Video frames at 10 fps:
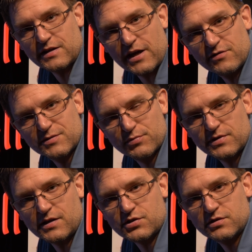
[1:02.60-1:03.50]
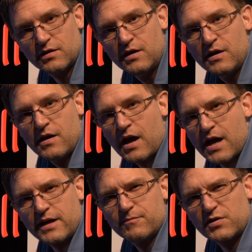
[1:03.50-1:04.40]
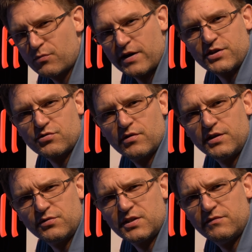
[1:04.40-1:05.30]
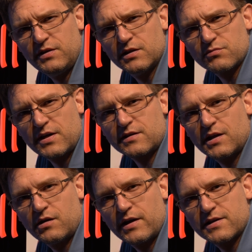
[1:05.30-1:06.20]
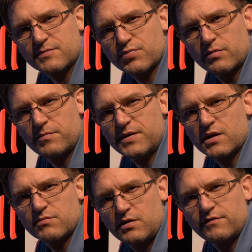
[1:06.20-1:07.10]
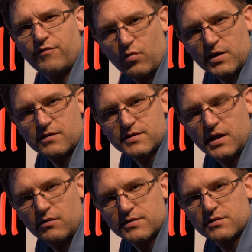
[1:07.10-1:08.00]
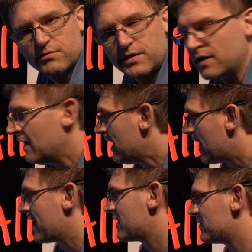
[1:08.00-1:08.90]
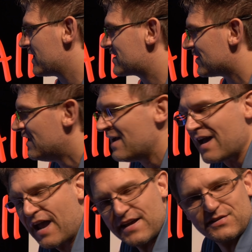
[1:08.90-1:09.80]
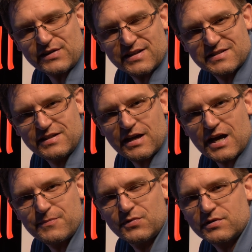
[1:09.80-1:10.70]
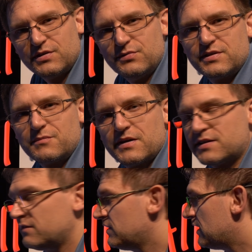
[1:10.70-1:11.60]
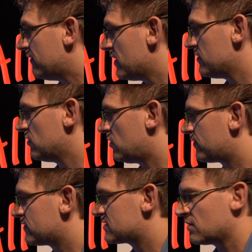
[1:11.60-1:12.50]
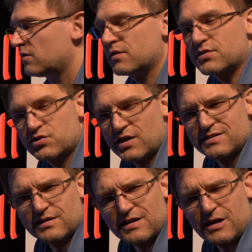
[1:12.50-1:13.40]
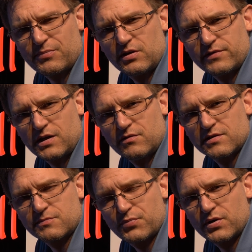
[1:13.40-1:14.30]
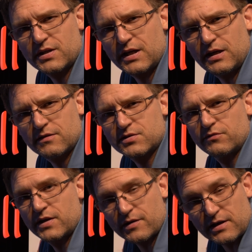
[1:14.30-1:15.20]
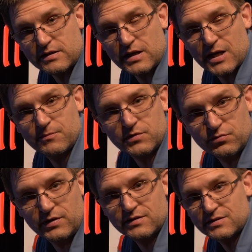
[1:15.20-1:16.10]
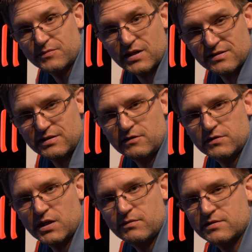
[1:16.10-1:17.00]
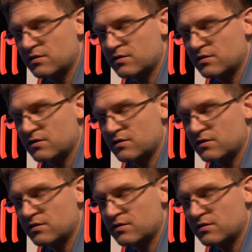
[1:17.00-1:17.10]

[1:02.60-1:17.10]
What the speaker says: Chaos Production. I'm quite sure your TV right now has probably around 4000 hours already. Anyway, so as you can see, I'm not using my TV very often, so just a couple of hours per day. So when I got time doing some testing or whatever.